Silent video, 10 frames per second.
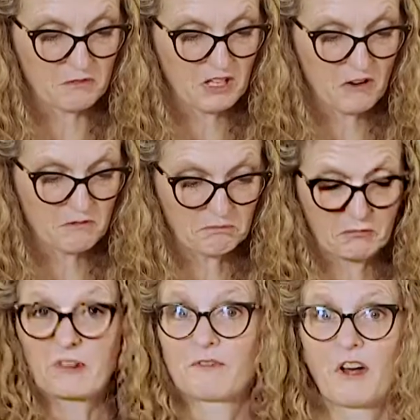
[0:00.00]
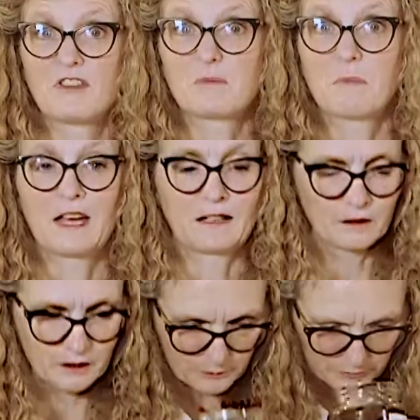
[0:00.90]
and looks fine to me.
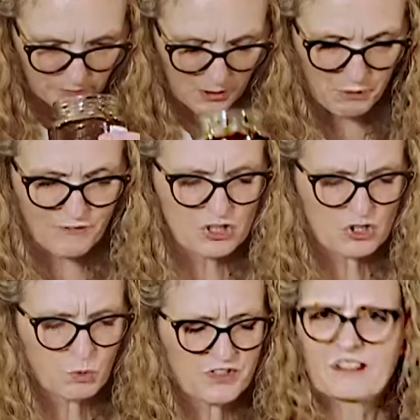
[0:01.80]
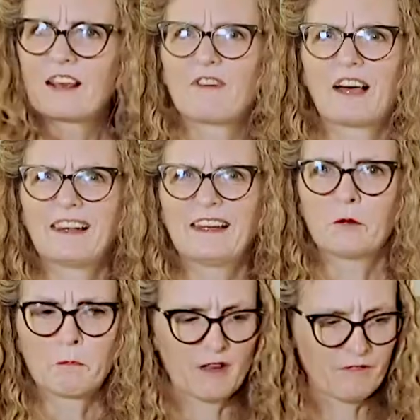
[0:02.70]
But if you just want to give it a little
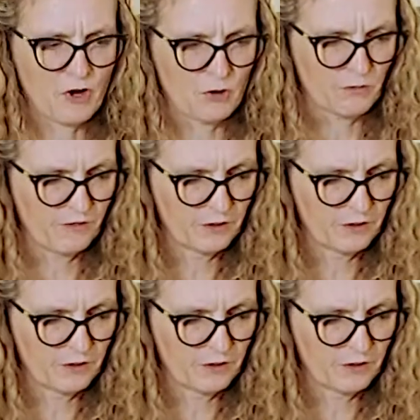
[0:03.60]
bit of an oomph,